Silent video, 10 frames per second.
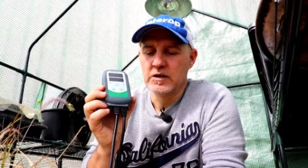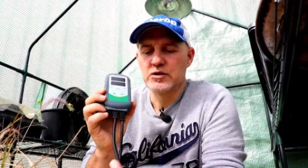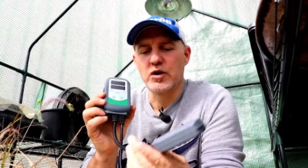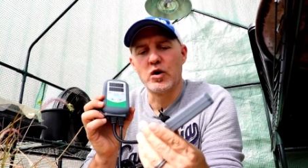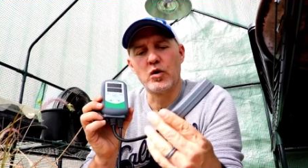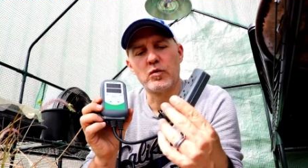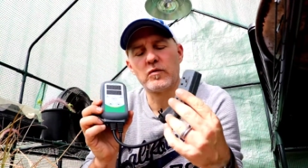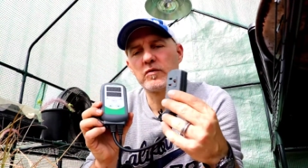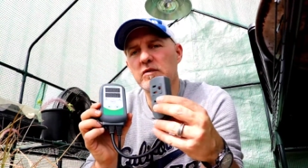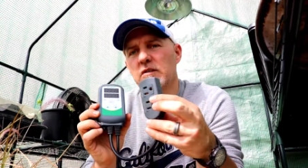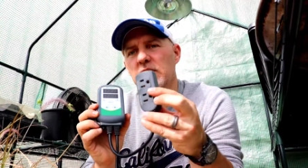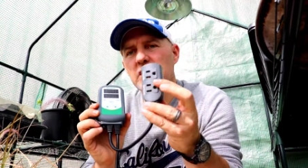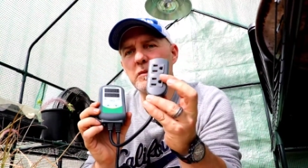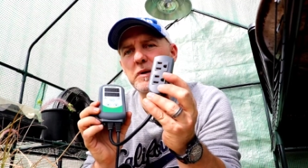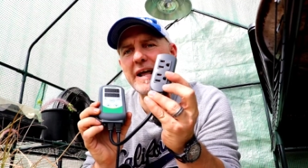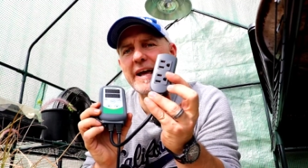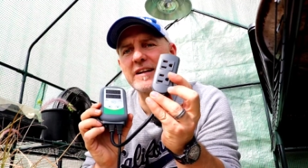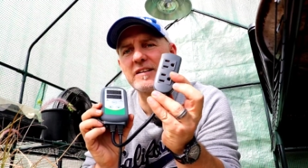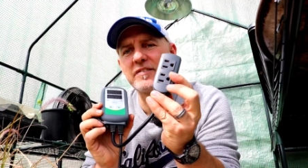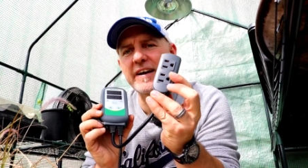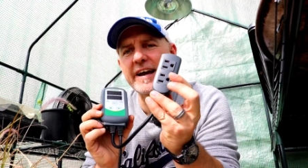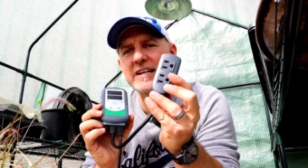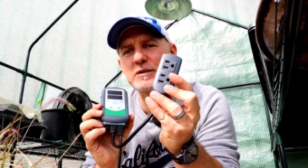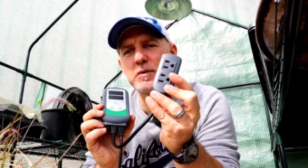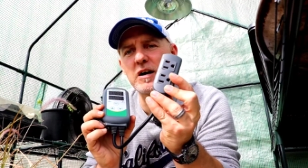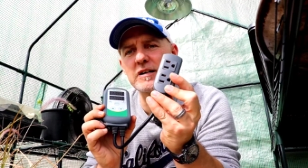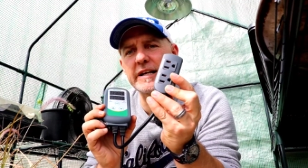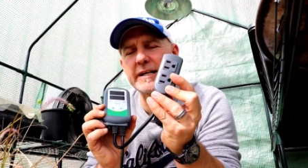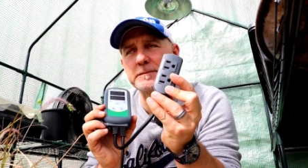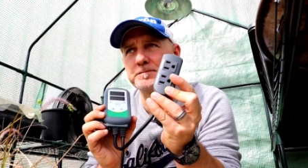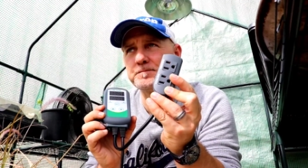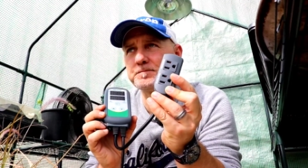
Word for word: So the, plant, the fan is plugged in